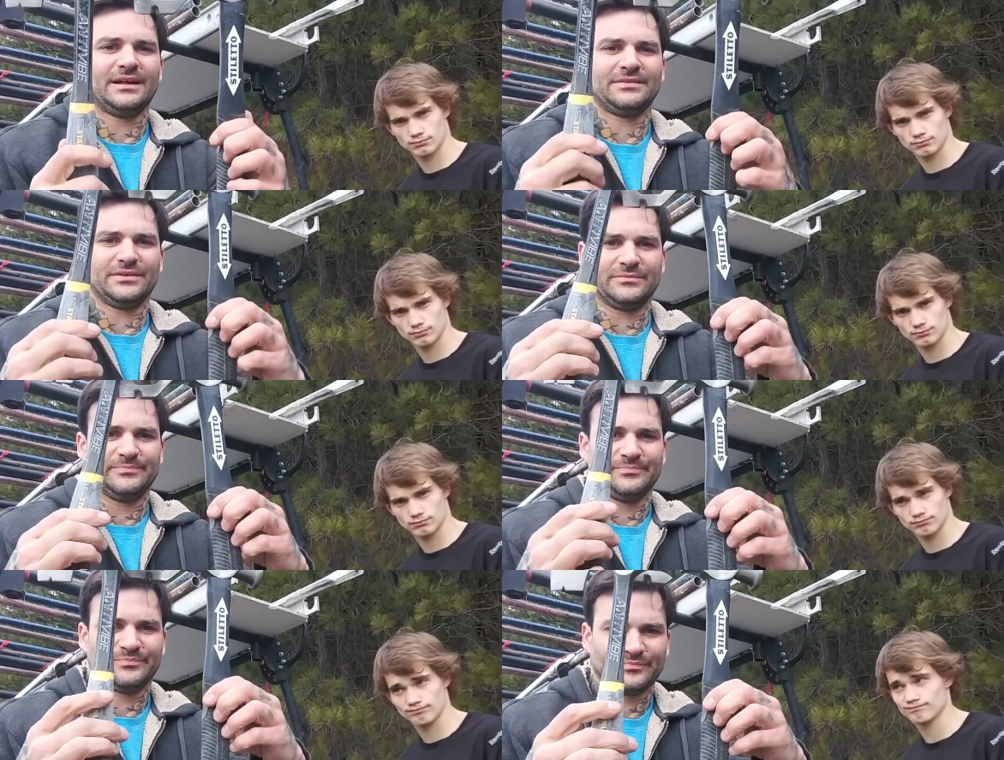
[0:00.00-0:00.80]
Speaker 1: don't know.
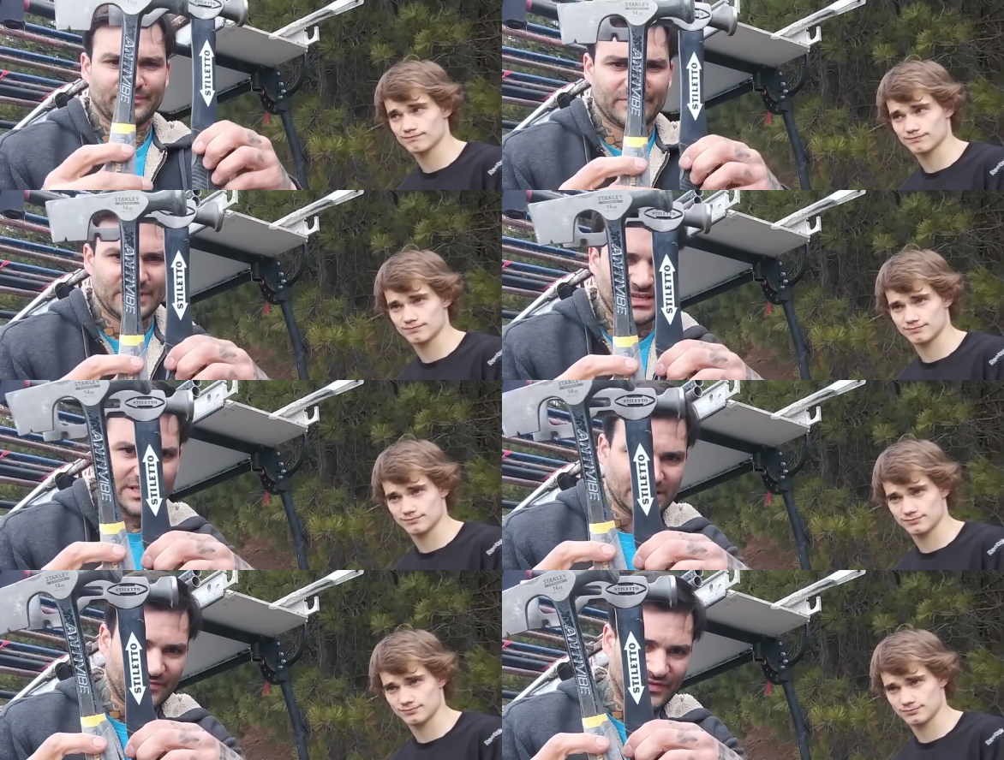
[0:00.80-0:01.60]
It
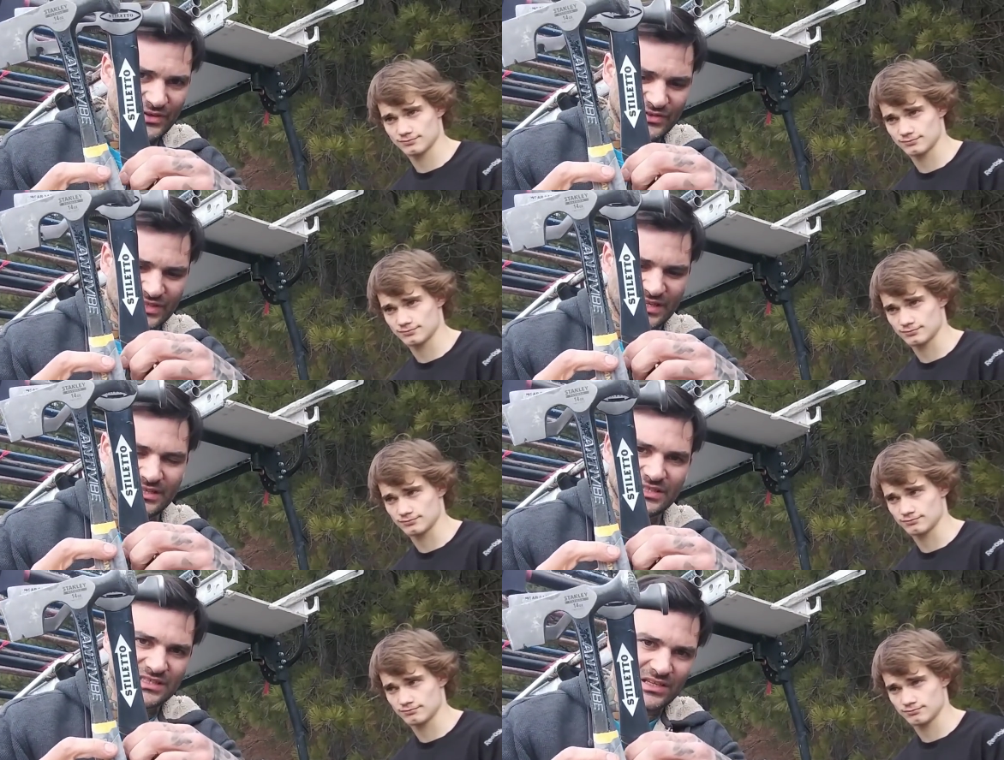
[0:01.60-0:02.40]
just feels
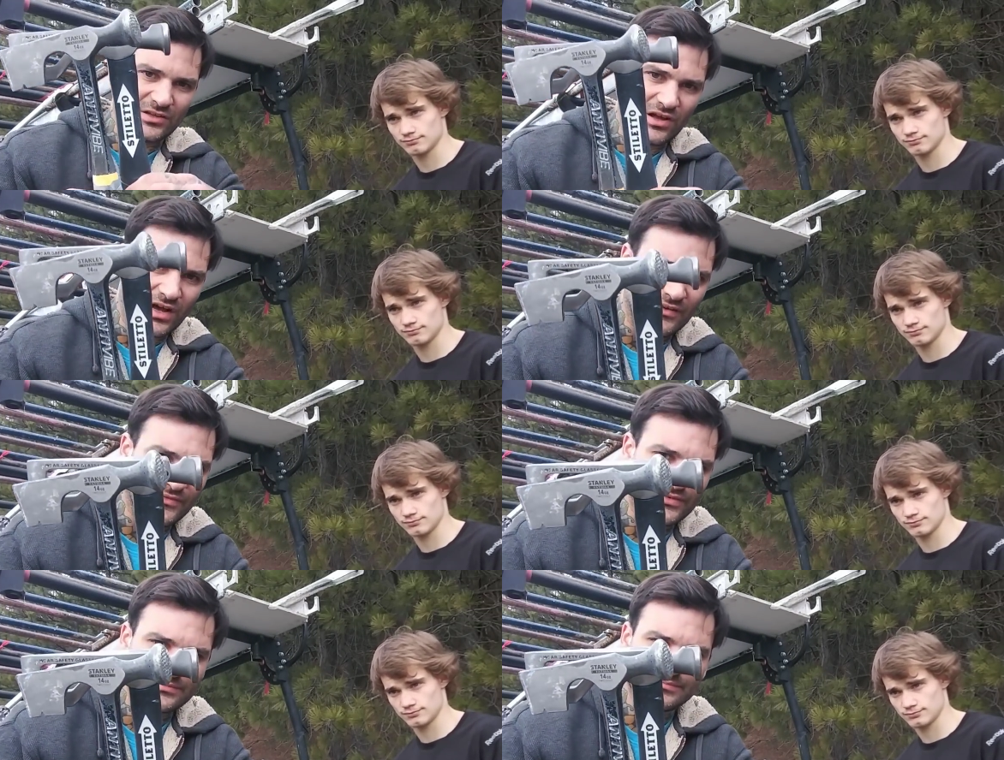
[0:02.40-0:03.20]
just a little off.
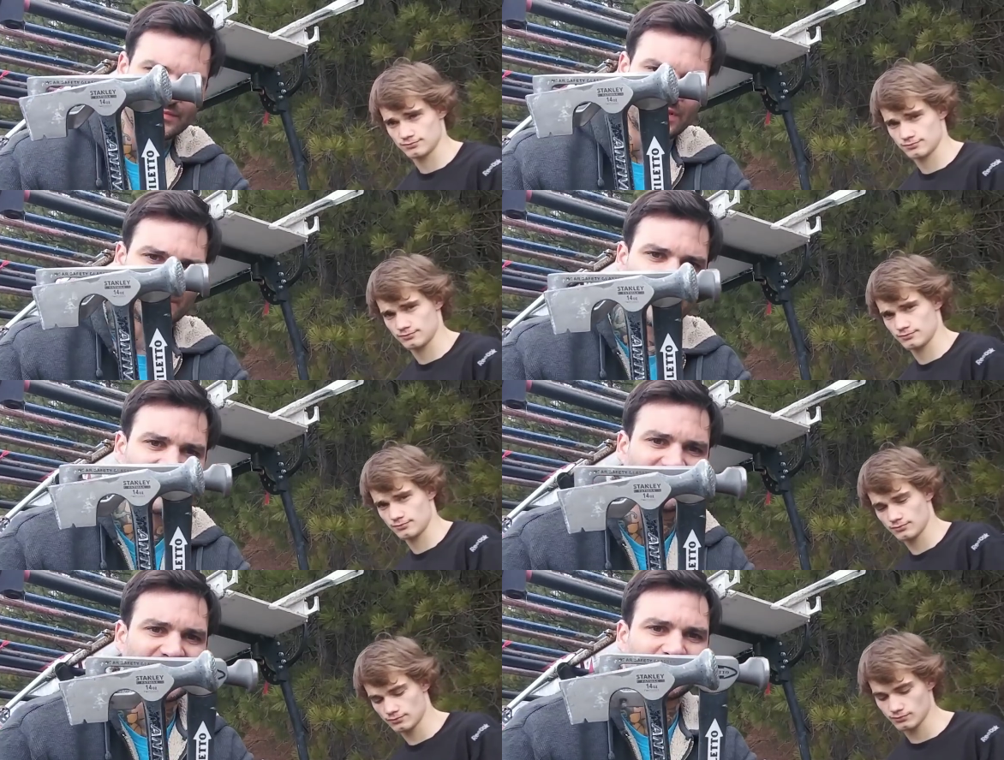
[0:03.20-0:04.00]
They're about
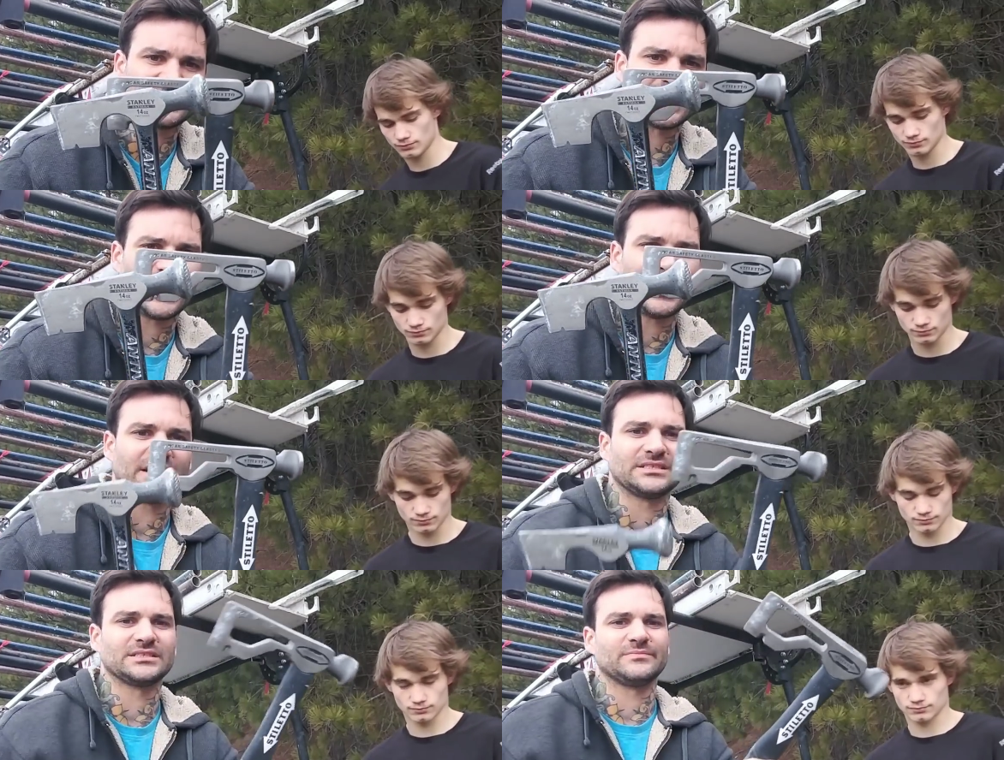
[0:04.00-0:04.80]
the same
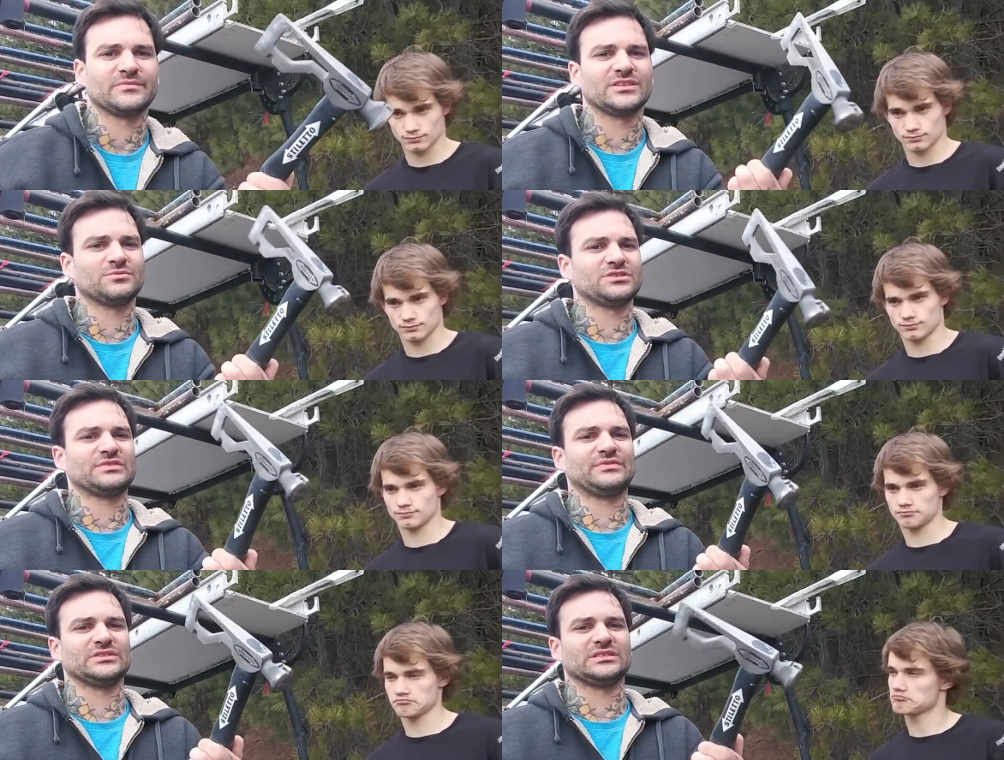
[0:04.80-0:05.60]
size. This one
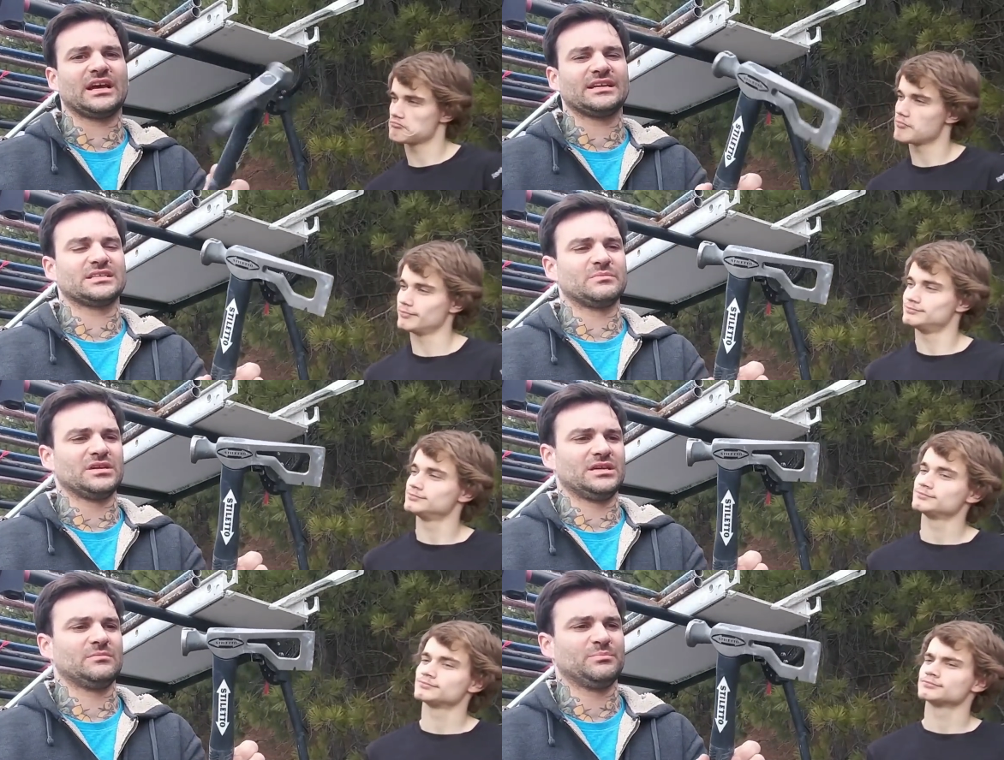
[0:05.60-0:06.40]
just feels light to me,
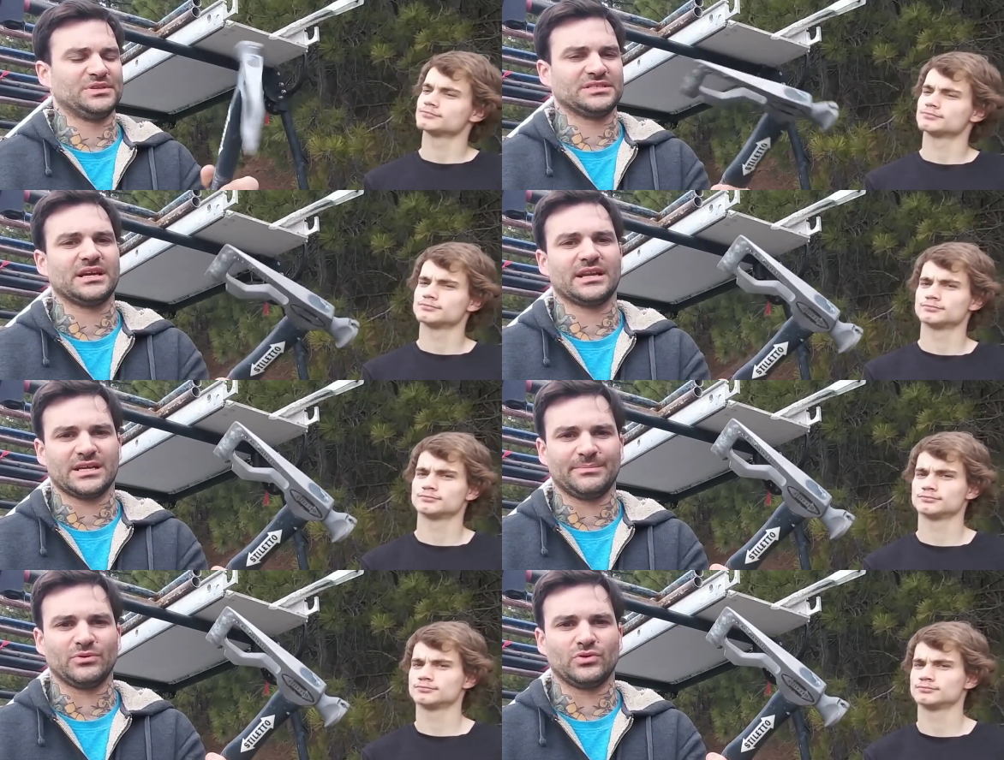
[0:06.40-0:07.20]
but it's got a
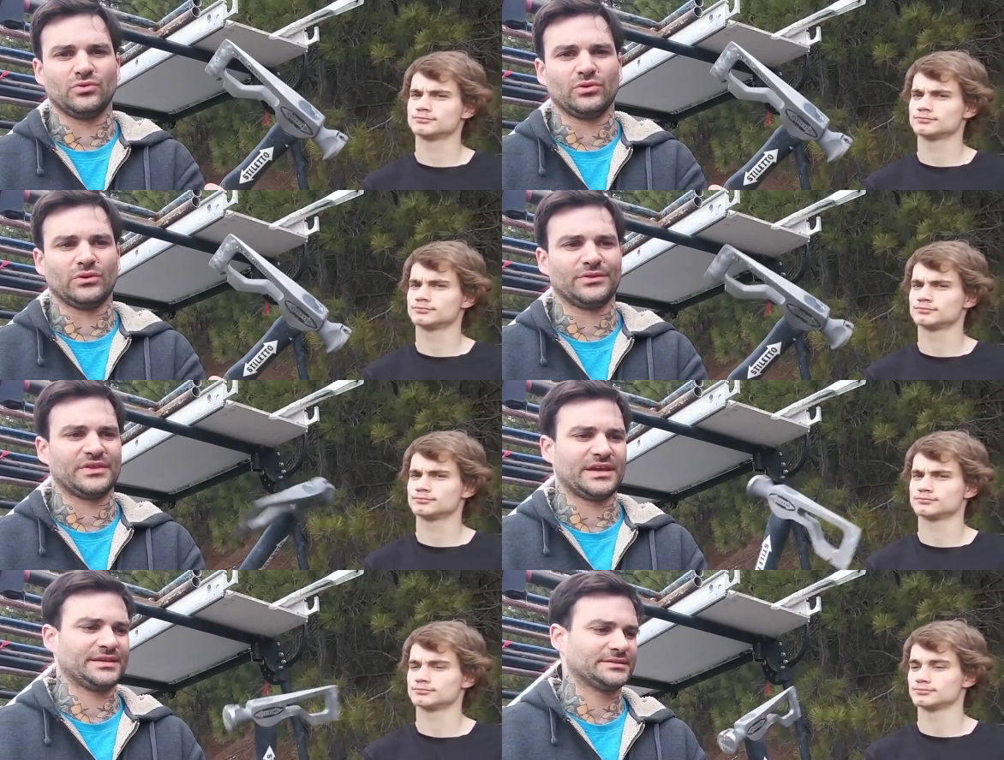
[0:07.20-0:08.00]
couple cool little
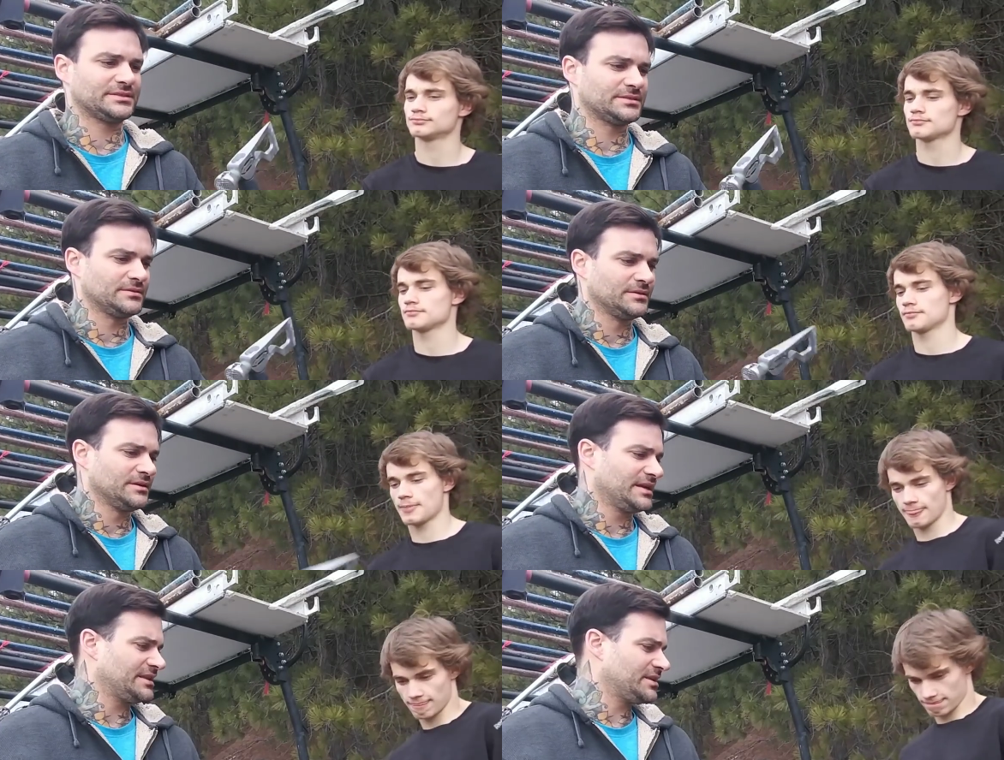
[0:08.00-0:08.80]
things.
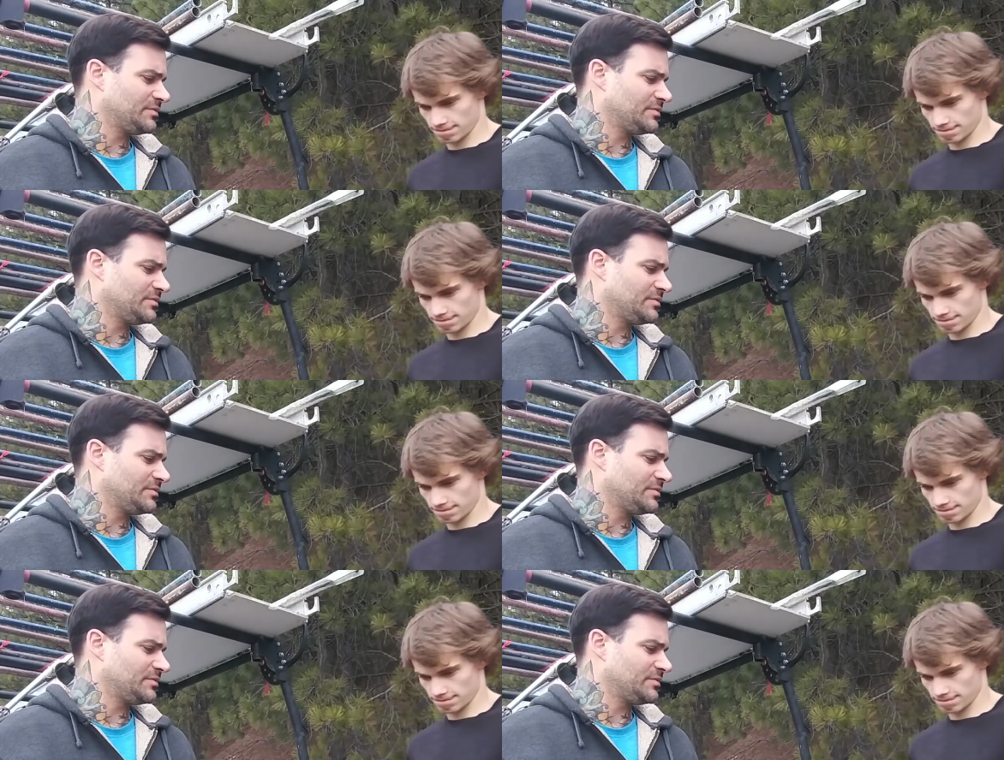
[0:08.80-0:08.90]
Anything